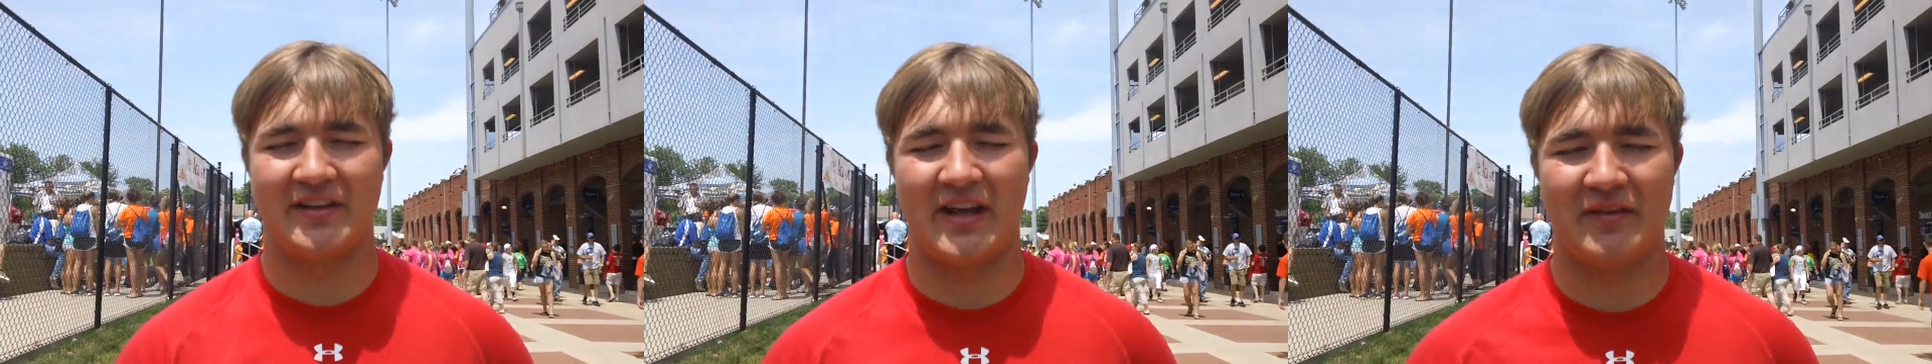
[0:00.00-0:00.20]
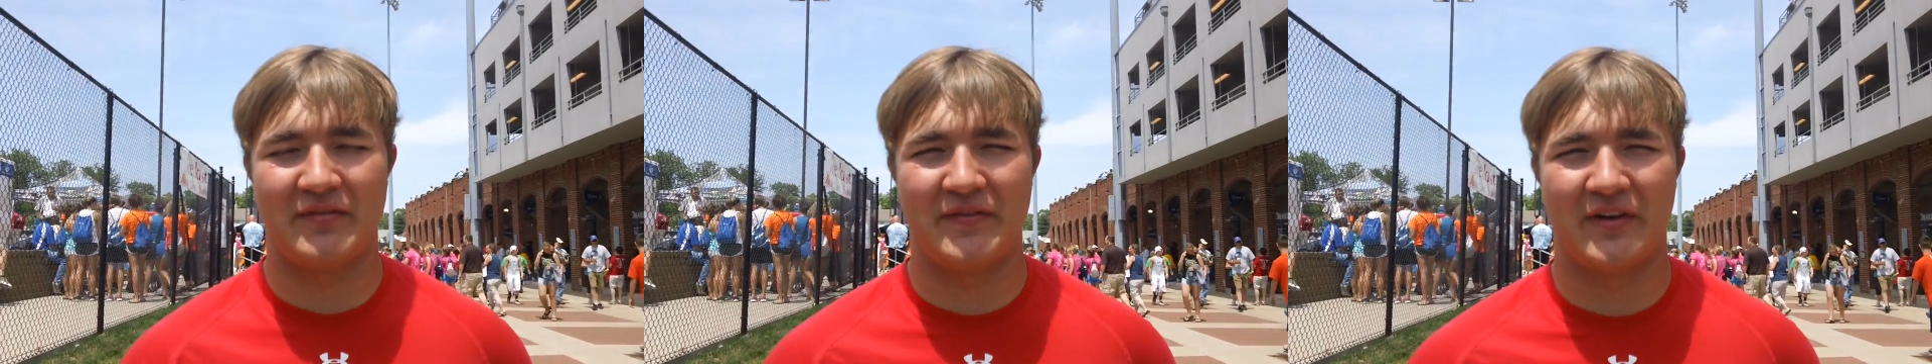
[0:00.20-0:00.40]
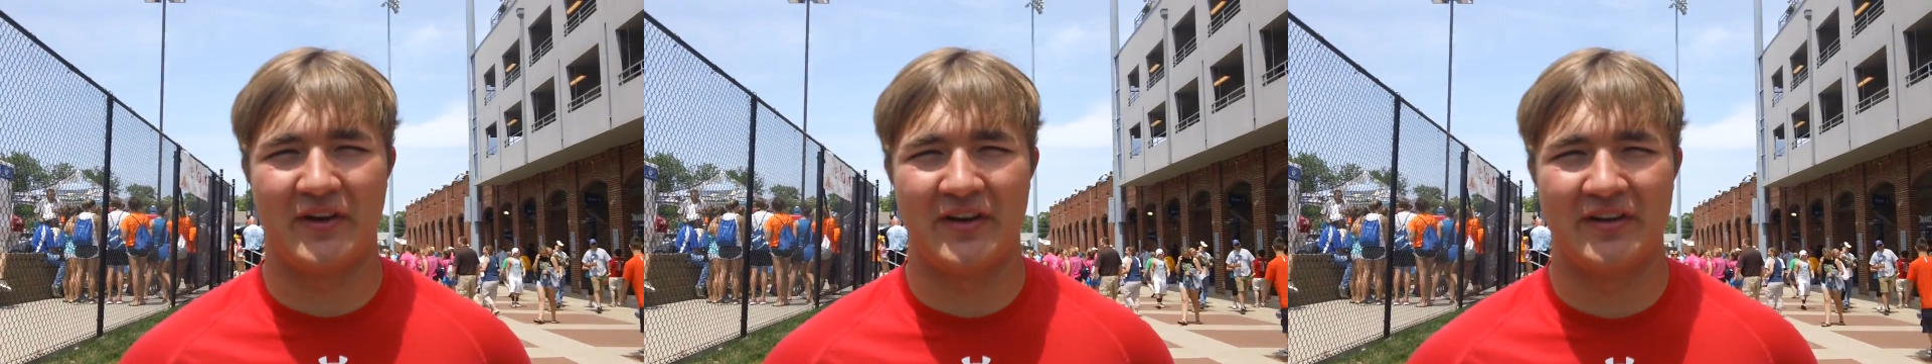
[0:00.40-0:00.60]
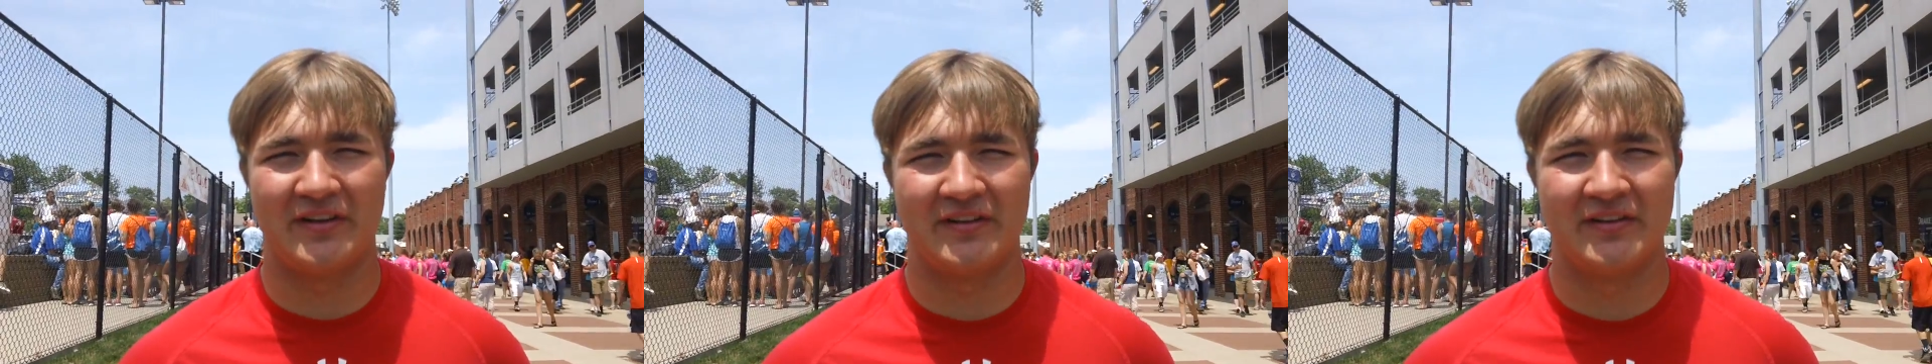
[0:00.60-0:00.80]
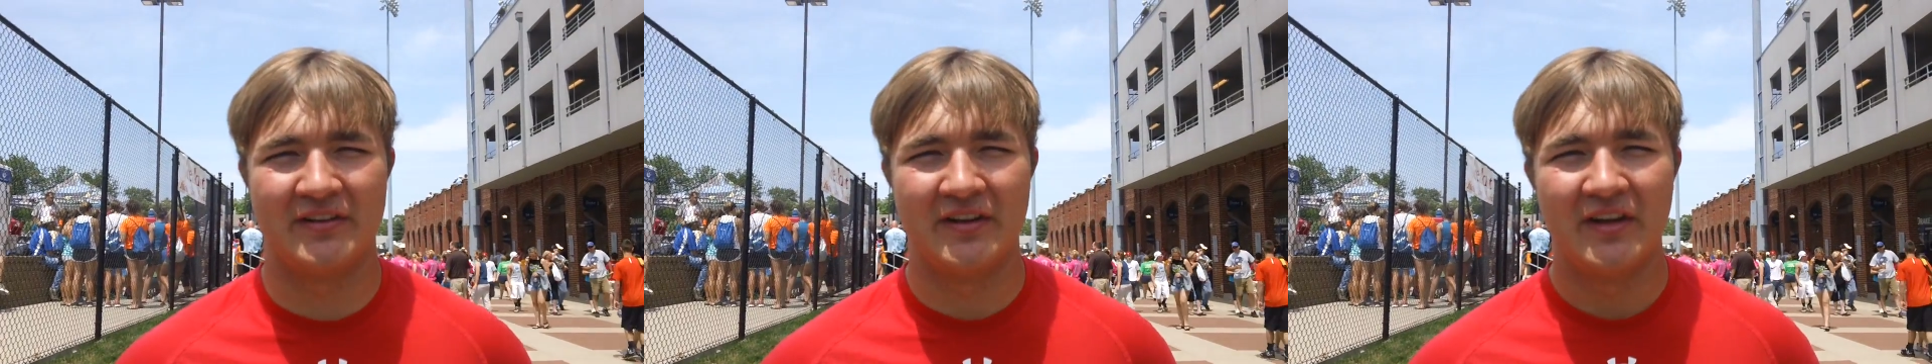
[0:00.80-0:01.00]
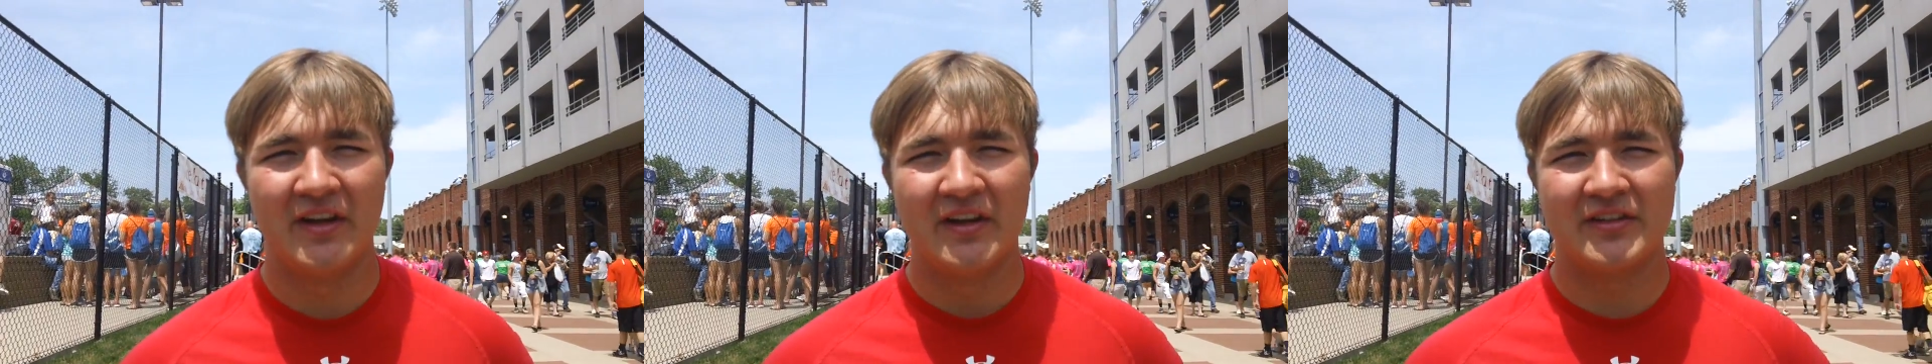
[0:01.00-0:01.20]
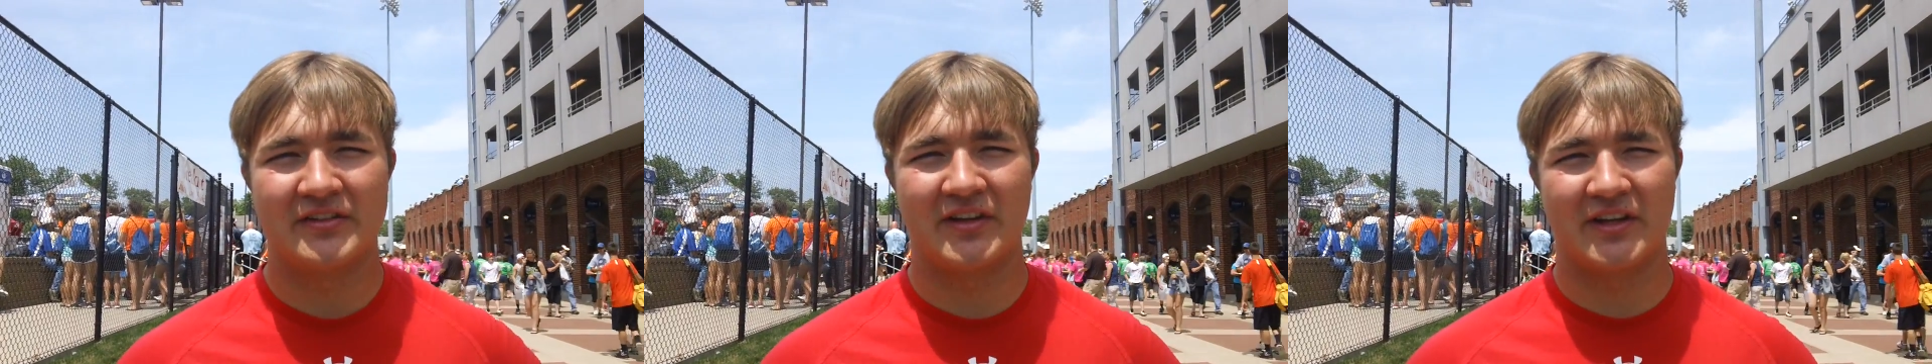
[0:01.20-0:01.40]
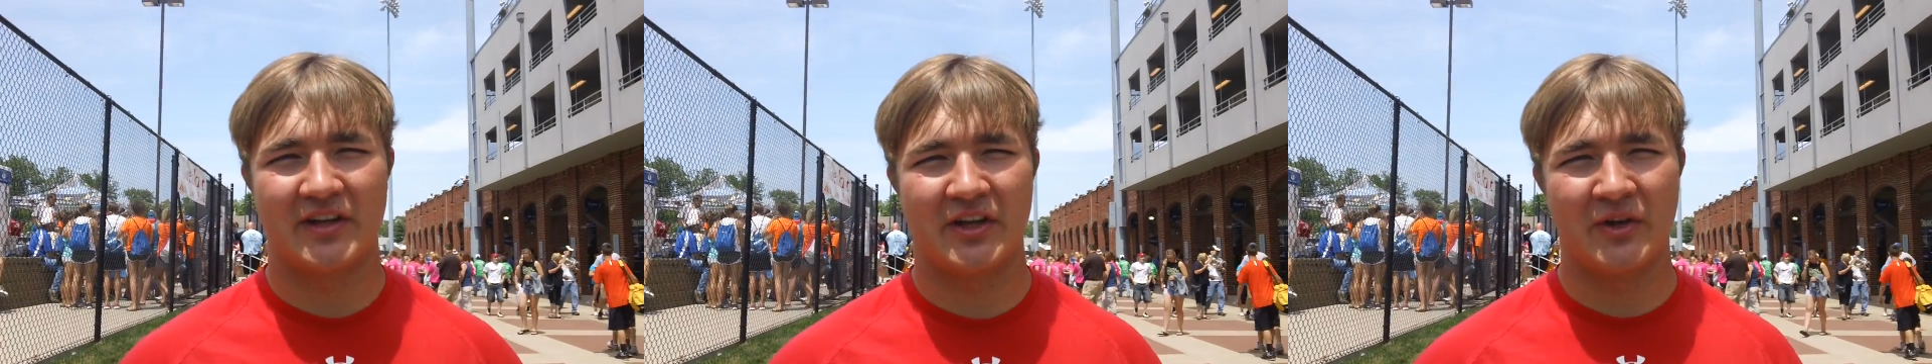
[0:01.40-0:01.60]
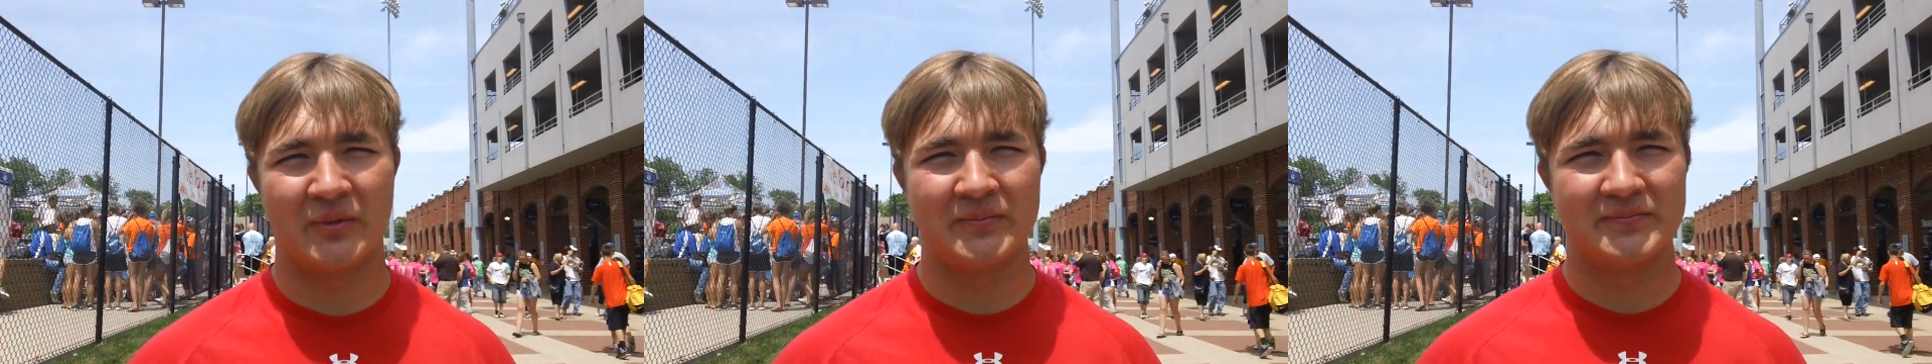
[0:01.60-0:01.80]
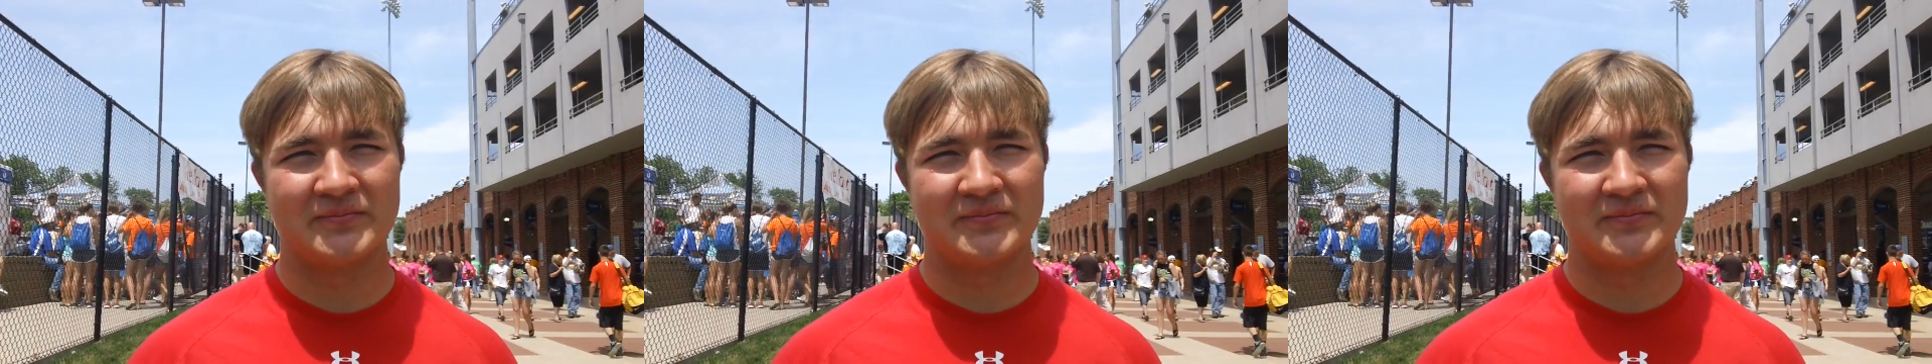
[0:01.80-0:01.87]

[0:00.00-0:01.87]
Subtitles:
had fun and just let it go.